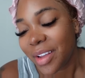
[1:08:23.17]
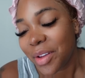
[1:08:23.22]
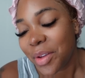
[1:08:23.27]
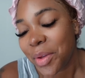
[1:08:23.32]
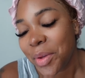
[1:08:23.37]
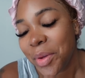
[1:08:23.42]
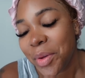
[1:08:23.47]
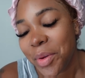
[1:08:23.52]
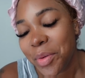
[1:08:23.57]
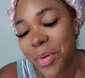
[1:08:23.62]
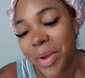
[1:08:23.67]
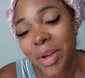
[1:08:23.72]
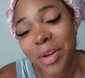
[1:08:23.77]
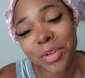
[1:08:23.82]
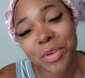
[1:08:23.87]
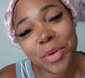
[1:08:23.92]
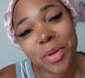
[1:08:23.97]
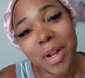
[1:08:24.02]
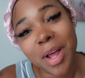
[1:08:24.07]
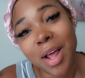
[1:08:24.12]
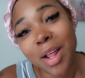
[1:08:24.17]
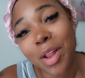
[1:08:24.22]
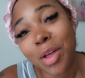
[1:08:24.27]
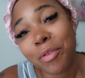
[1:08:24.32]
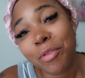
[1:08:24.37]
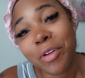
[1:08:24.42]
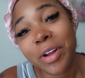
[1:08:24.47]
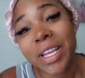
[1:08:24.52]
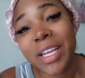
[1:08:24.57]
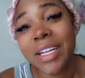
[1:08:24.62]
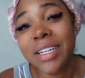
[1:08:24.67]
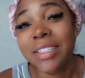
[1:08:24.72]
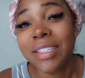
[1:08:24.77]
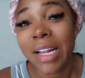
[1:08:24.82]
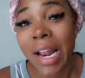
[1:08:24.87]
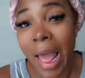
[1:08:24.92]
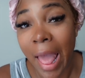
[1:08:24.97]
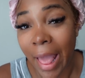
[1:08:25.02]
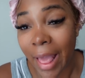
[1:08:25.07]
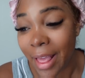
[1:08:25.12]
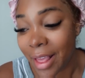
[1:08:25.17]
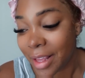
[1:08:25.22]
Ooh, we're gonna do it all over again today.